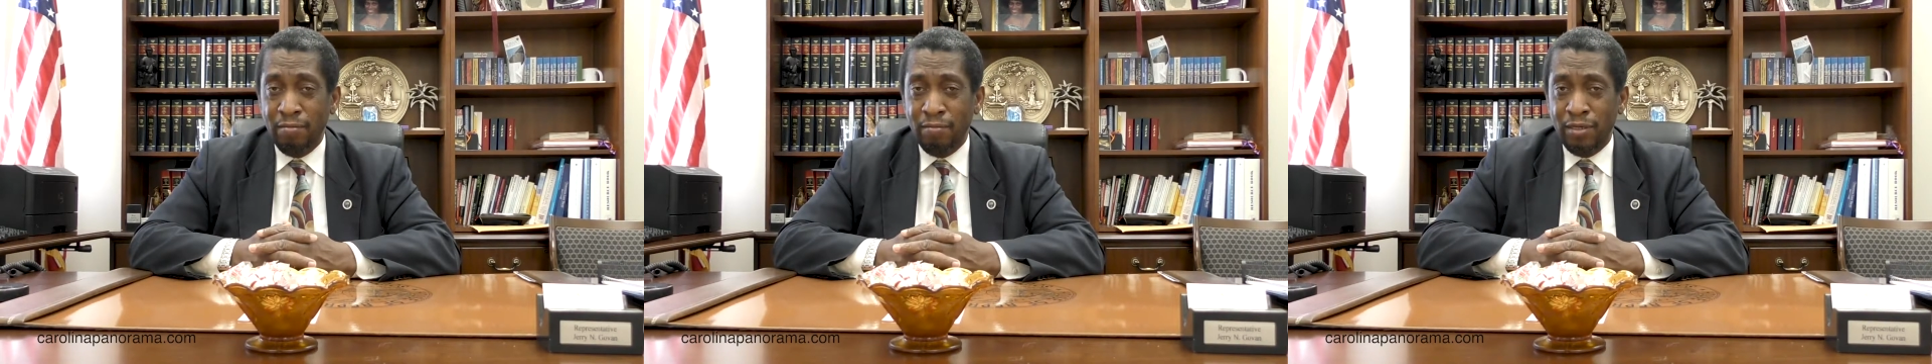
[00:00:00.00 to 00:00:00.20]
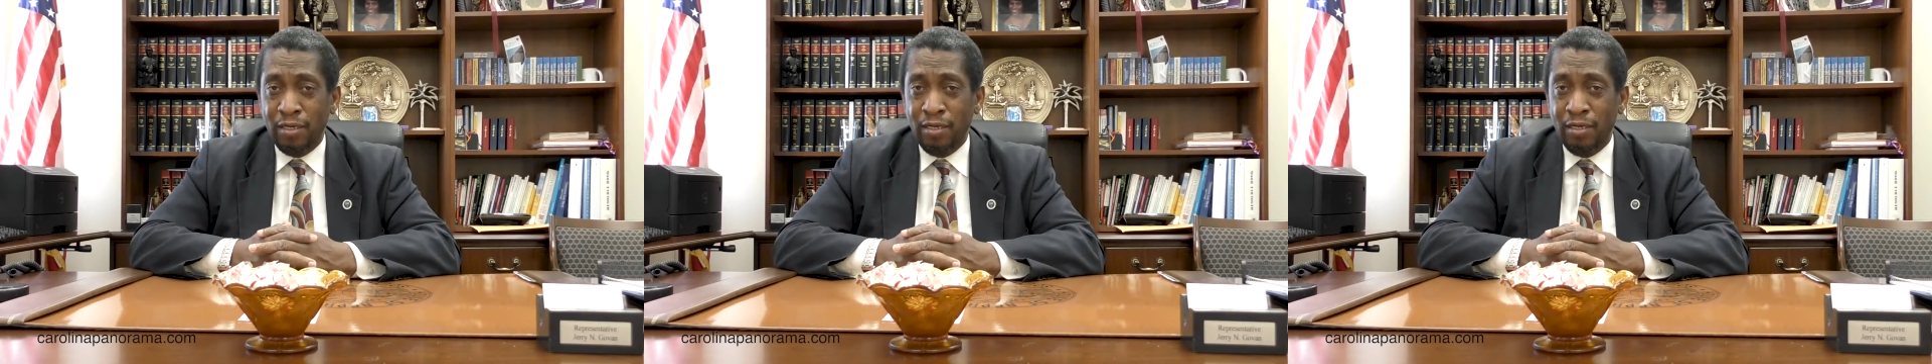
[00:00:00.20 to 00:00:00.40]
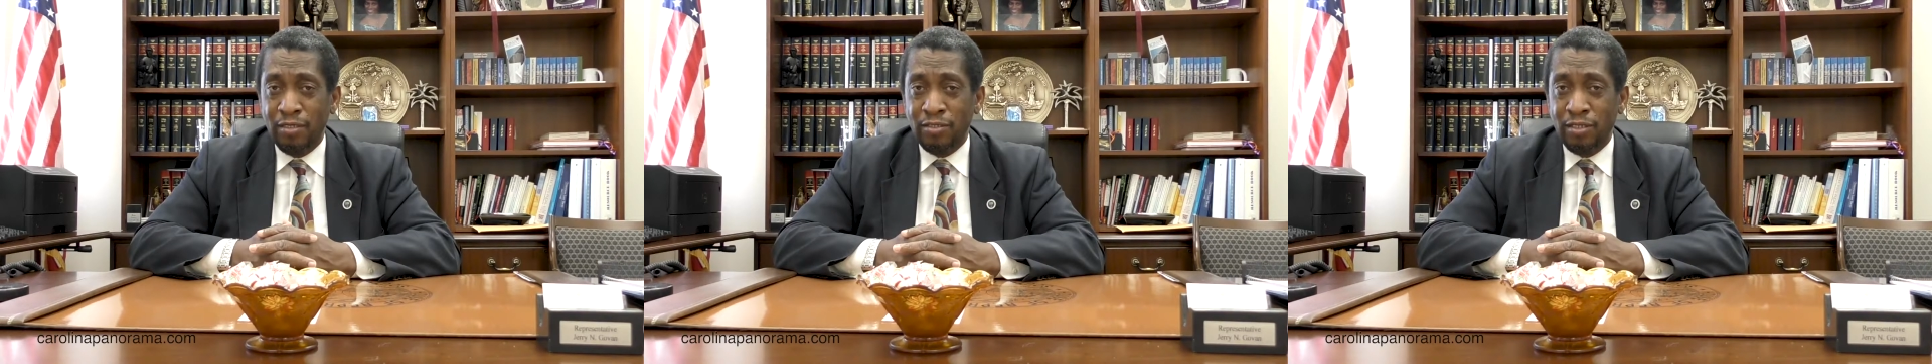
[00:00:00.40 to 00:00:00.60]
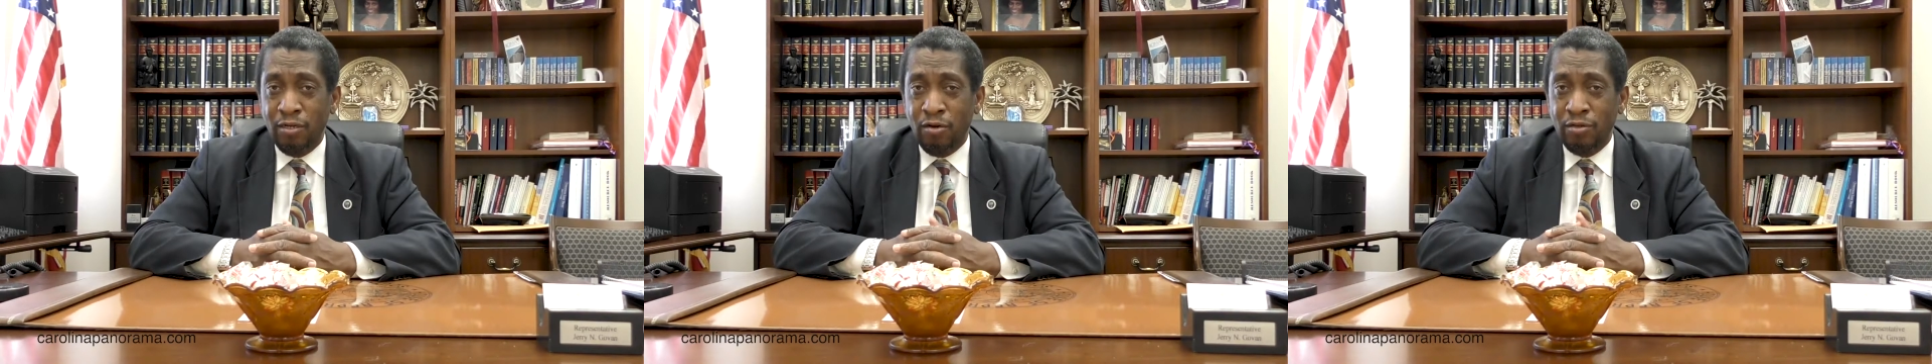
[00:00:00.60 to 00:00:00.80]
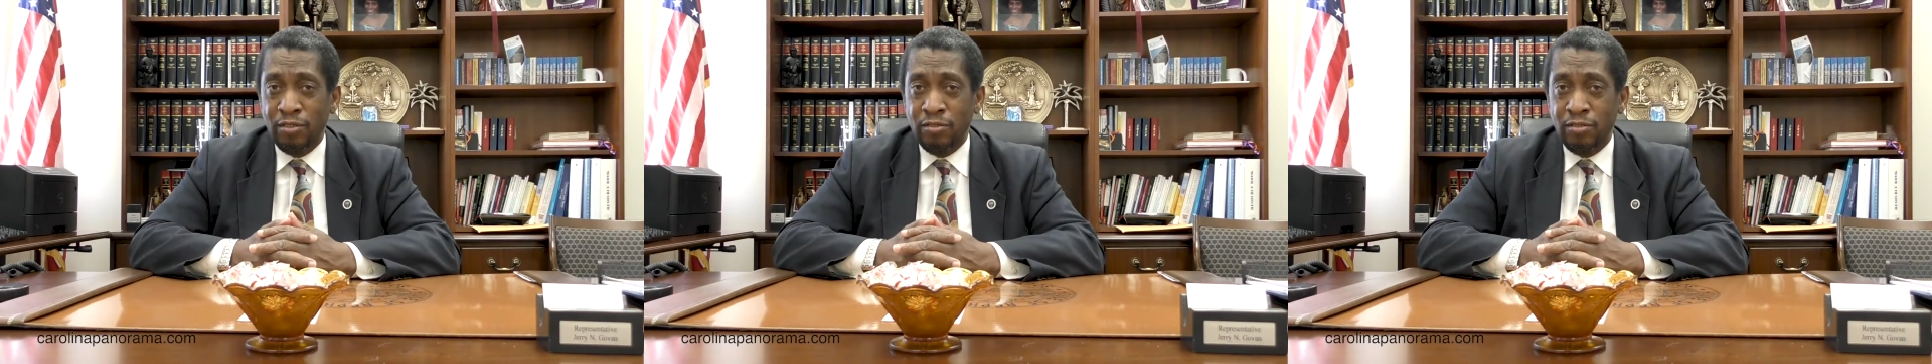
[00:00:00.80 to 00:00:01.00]
because in
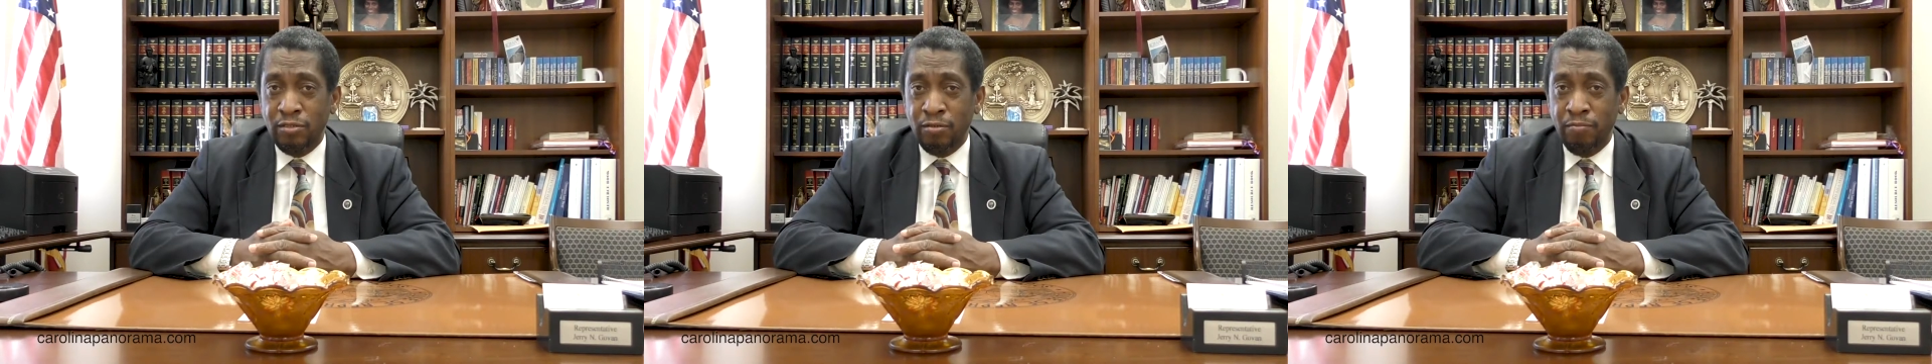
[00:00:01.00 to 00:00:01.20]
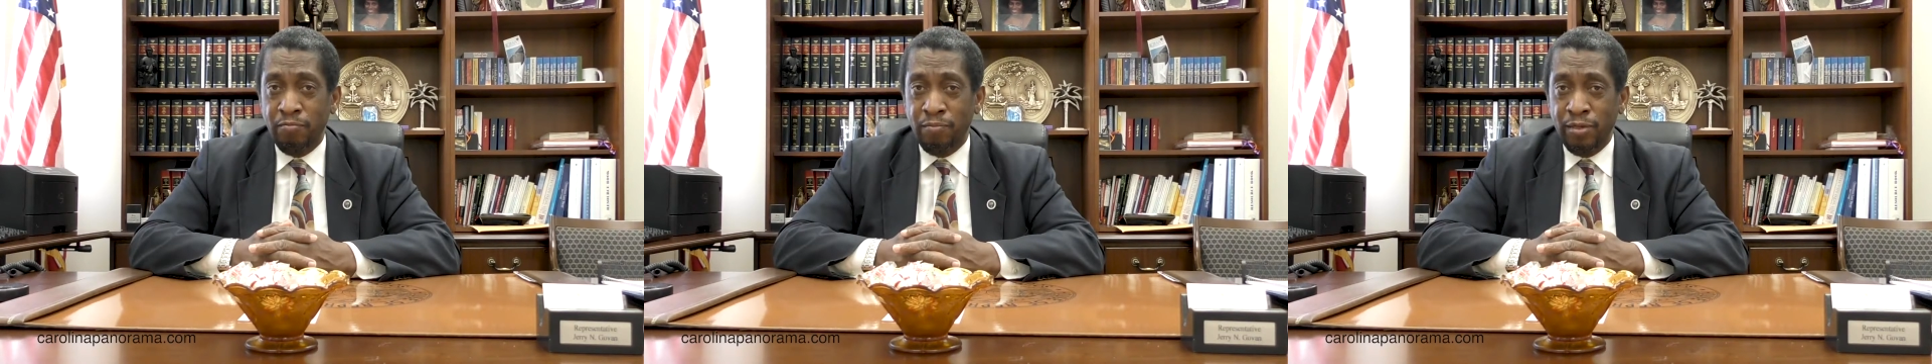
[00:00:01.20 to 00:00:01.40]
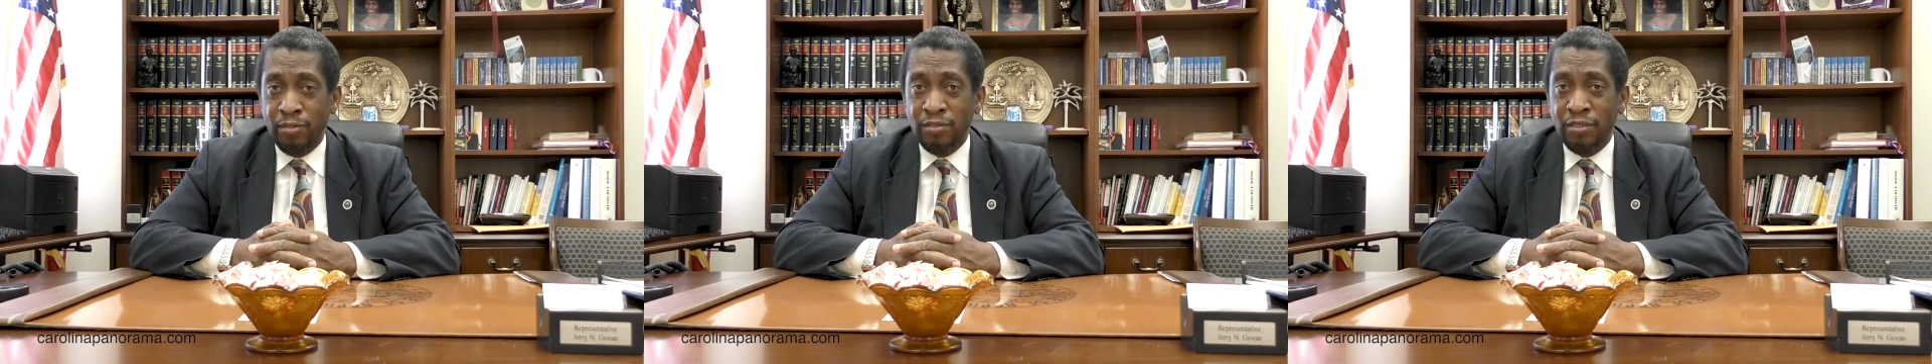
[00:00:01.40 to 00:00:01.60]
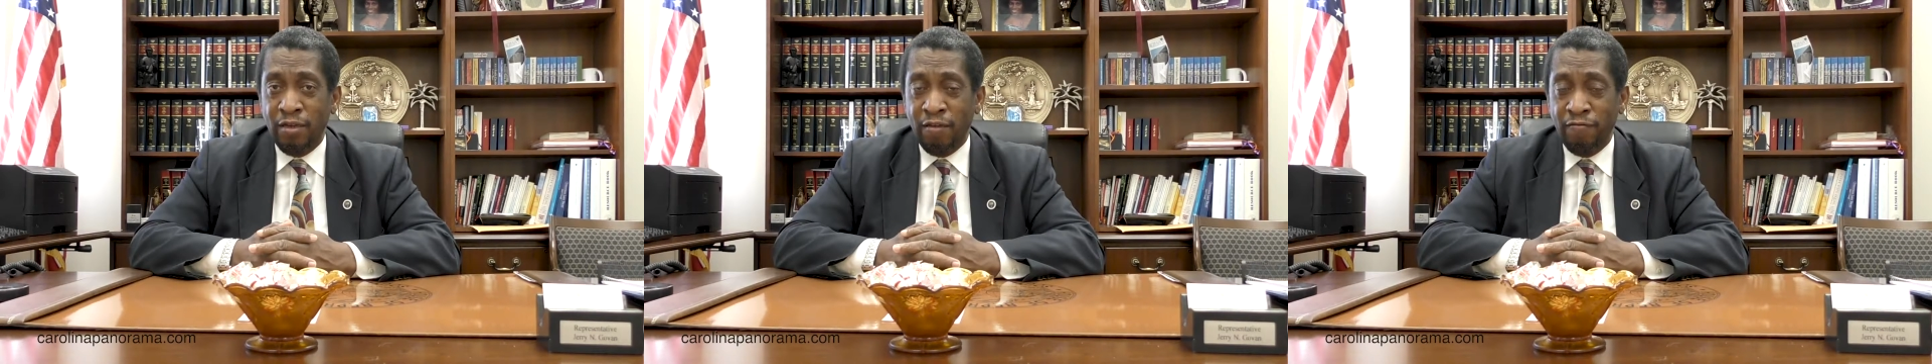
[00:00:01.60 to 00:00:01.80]
order to build a